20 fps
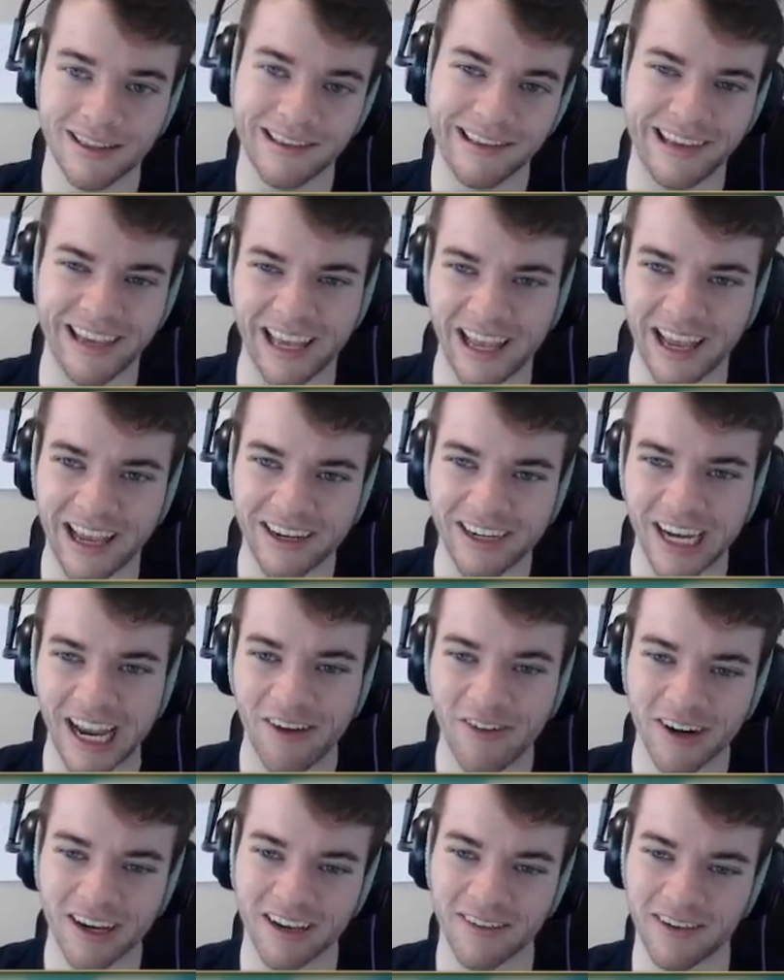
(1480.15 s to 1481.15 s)
Yeah, I, I
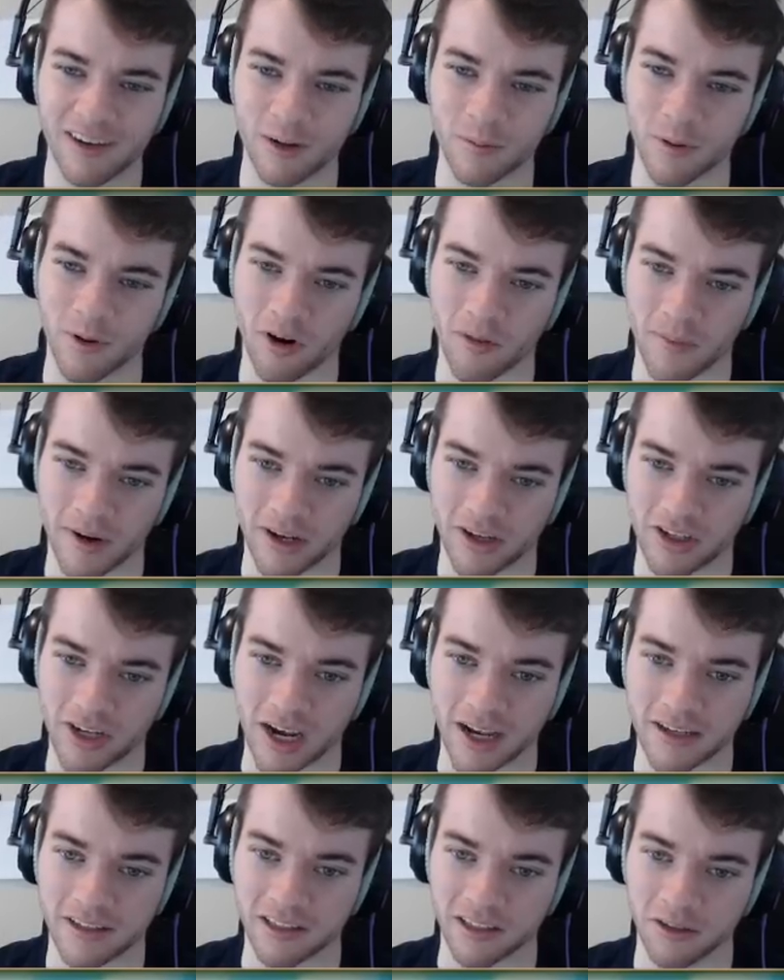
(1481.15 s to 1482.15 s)
want to give a new Pokemon a
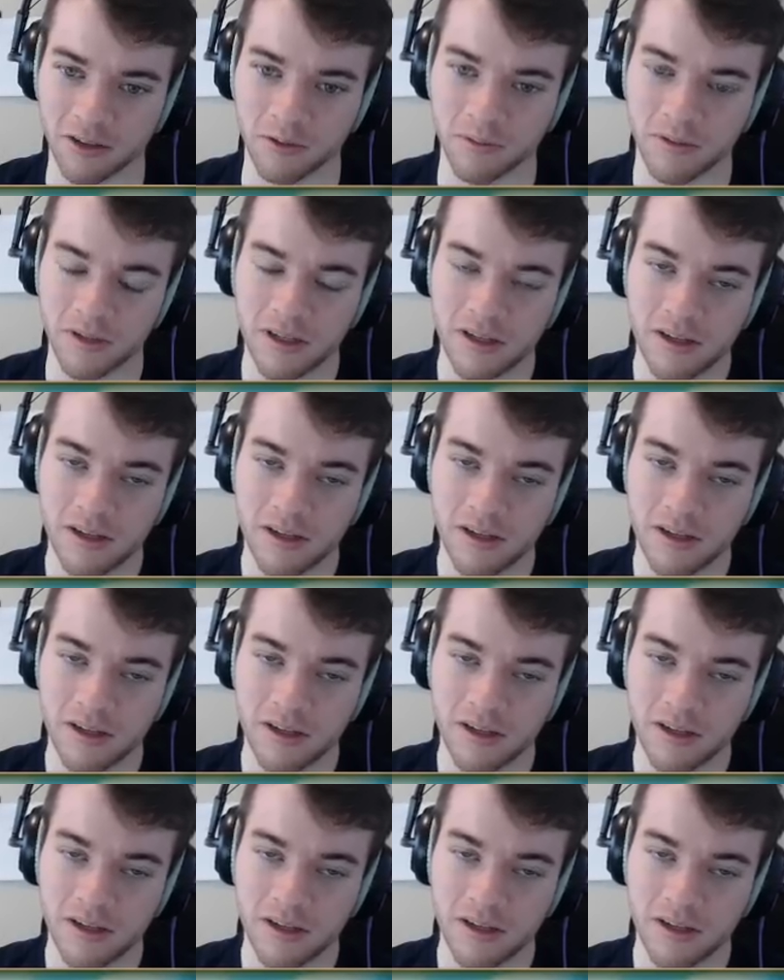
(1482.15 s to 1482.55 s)
shot, too.